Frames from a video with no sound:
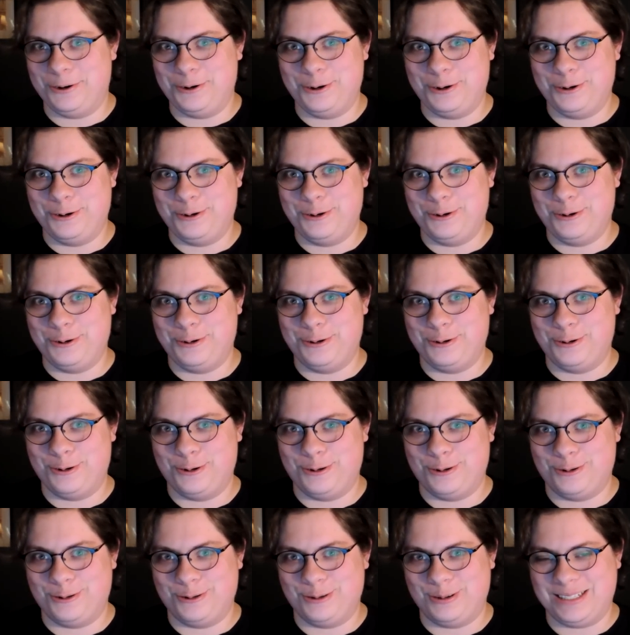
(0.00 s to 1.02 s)

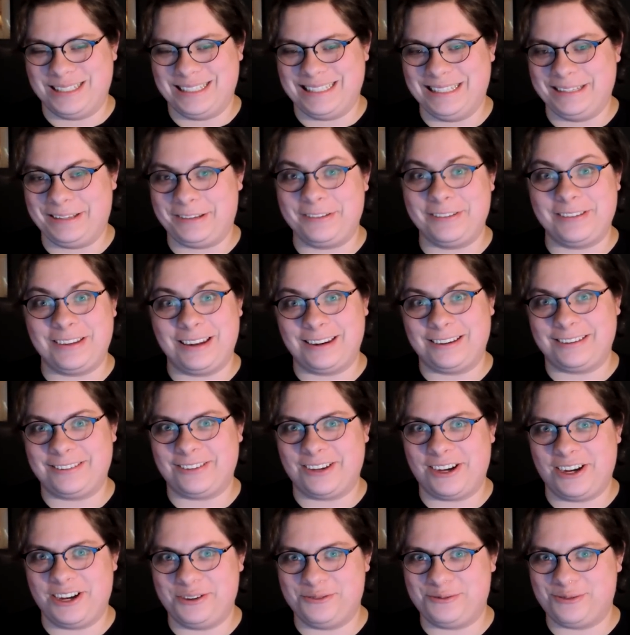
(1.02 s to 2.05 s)
Ooh, this is an
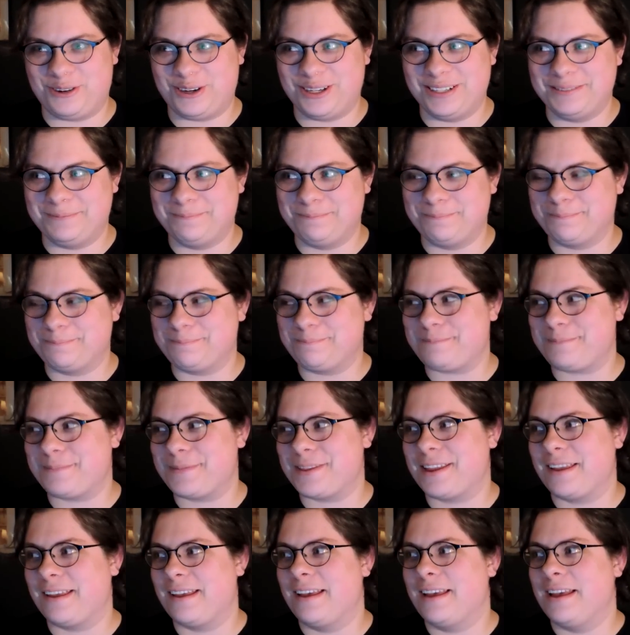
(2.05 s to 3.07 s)
exciting one.
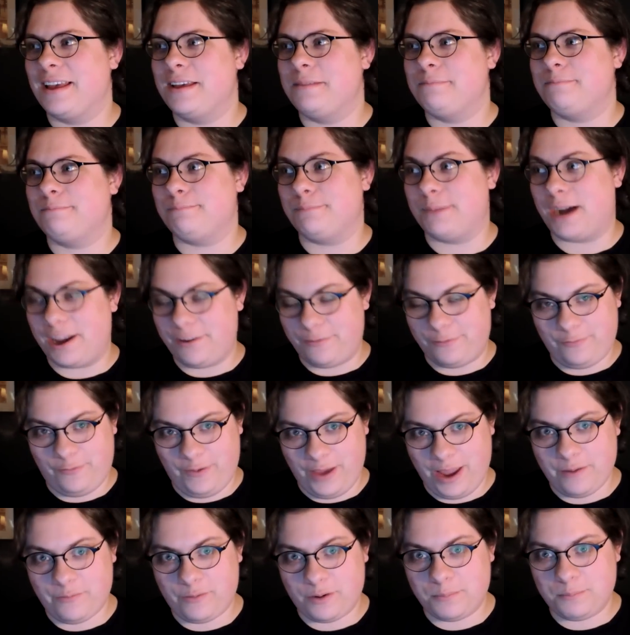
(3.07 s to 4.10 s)
My
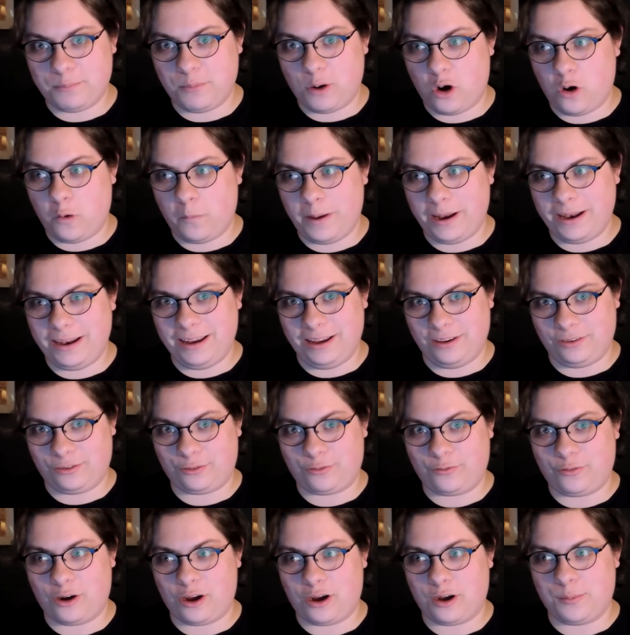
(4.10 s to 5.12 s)
favorite moment is
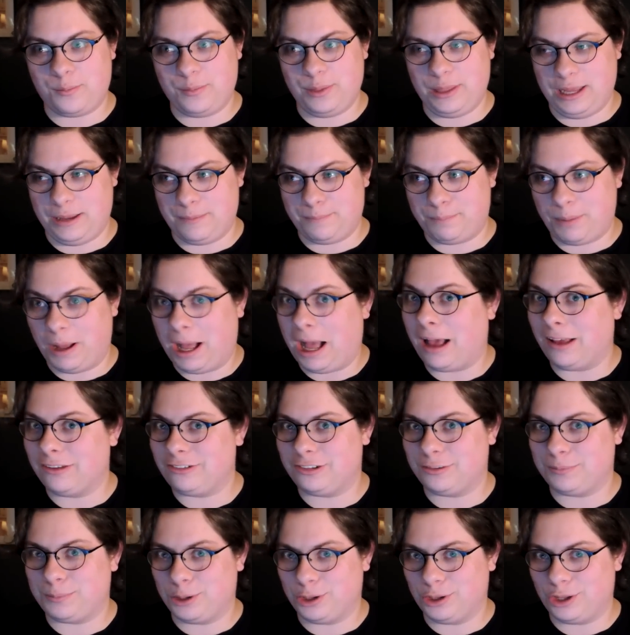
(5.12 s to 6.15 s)
from The
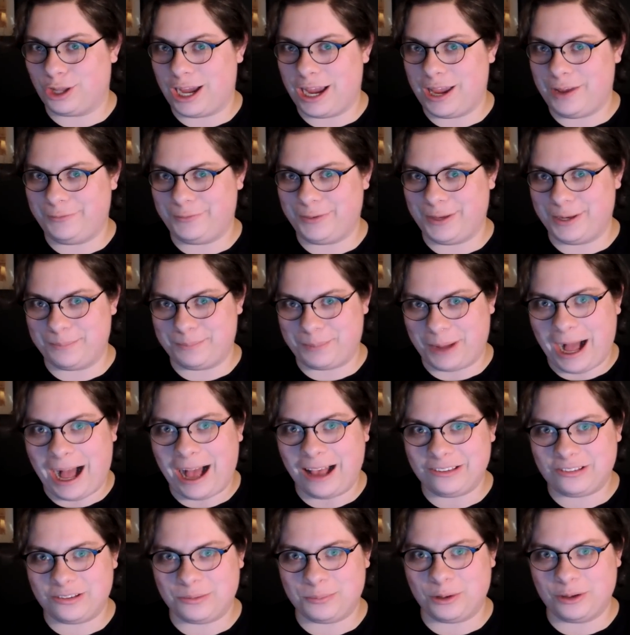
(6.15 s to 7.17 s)
Impossible Life and
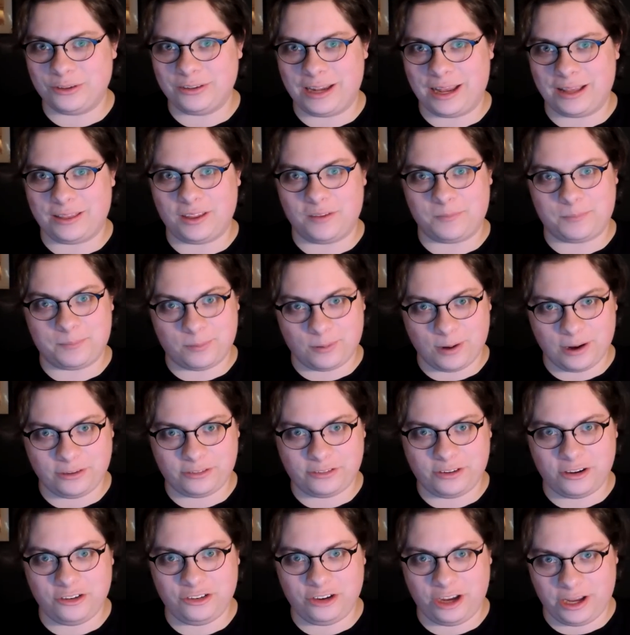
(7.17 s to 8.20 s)
Possible Death of
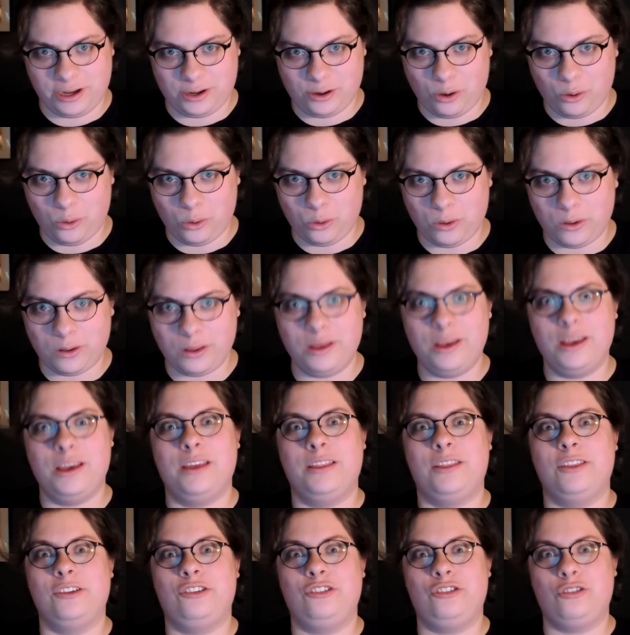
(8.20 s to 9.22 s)
Preston J. Cole
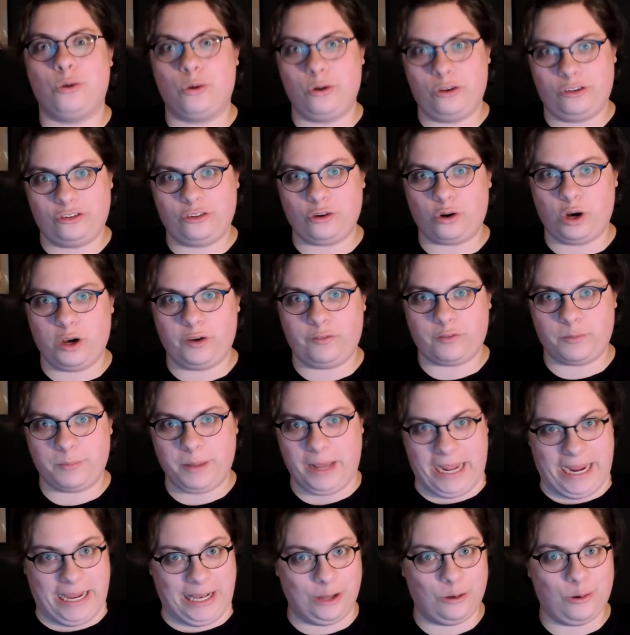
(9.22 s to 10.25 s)
the short story from
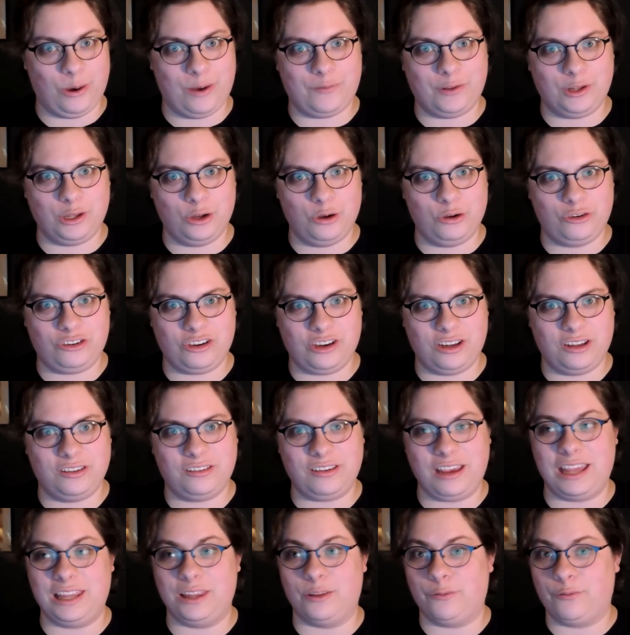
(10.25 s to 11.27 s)
Halo Evolutions,
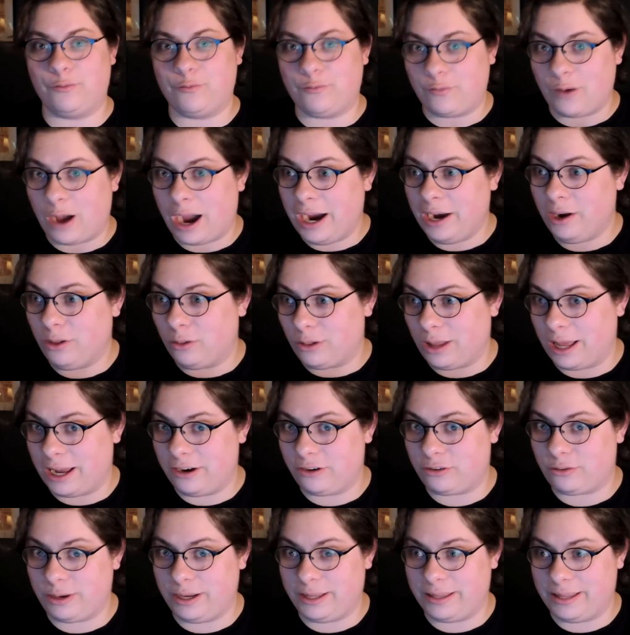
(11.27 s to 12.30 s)
and the final
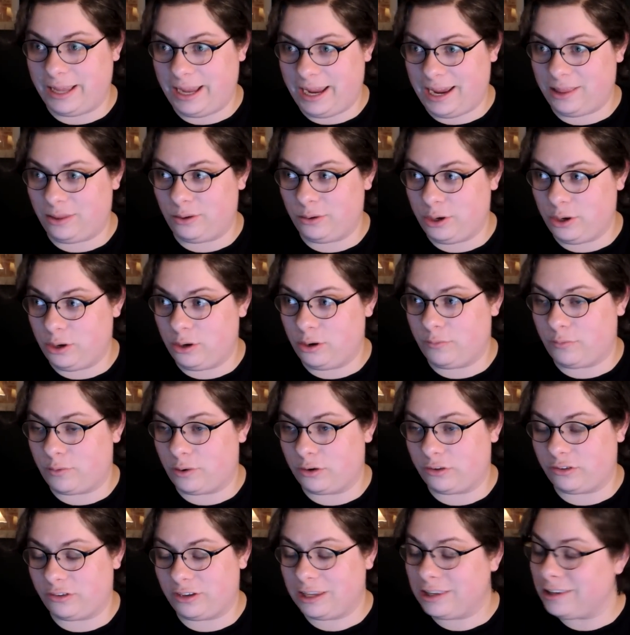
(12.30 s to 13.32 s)
entry in the Halo
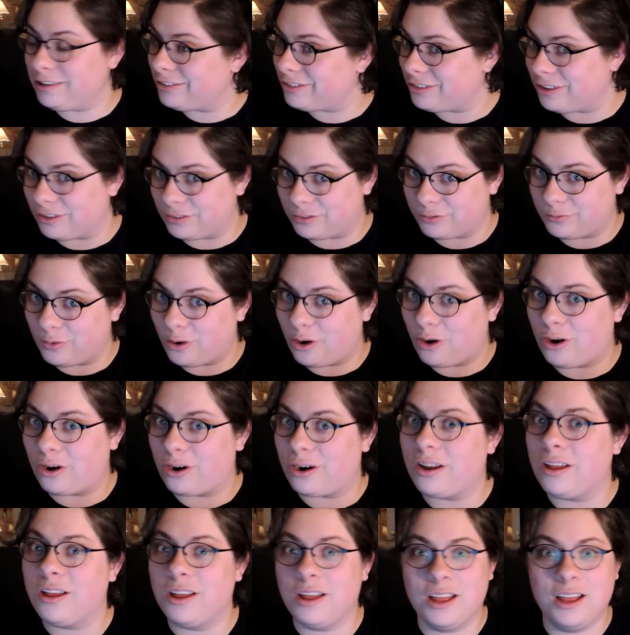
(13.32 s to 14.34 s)
universe, at least thus
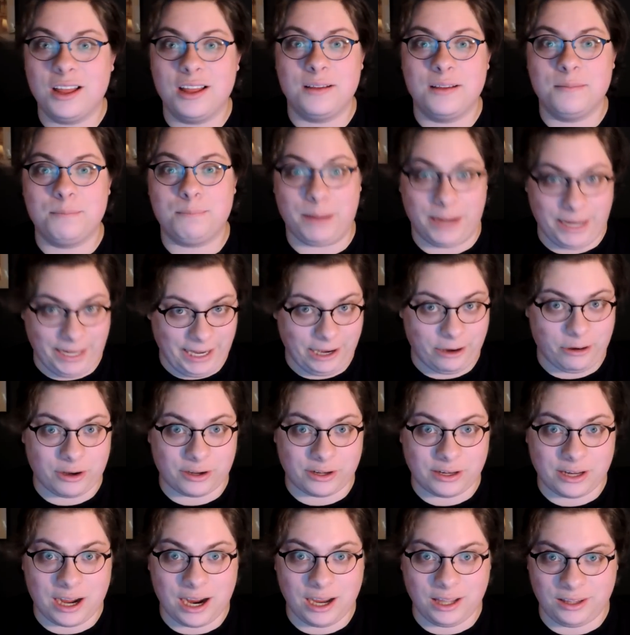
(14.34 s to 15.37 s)
far, by Eric
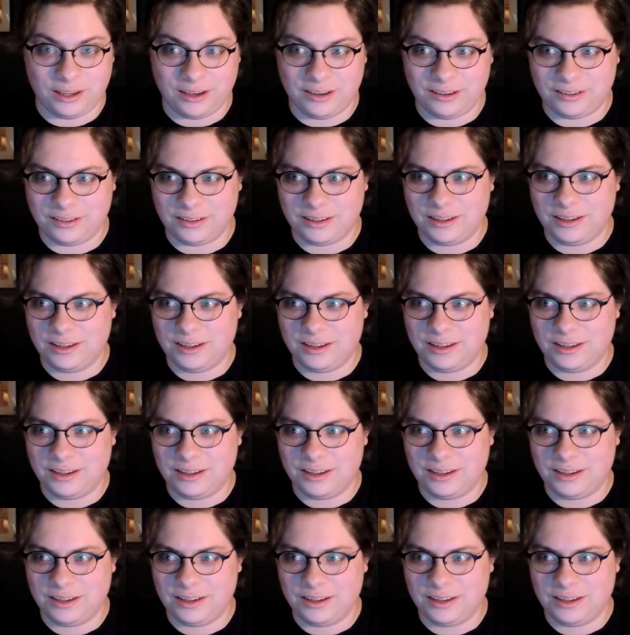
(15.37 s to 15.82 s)
Nylund.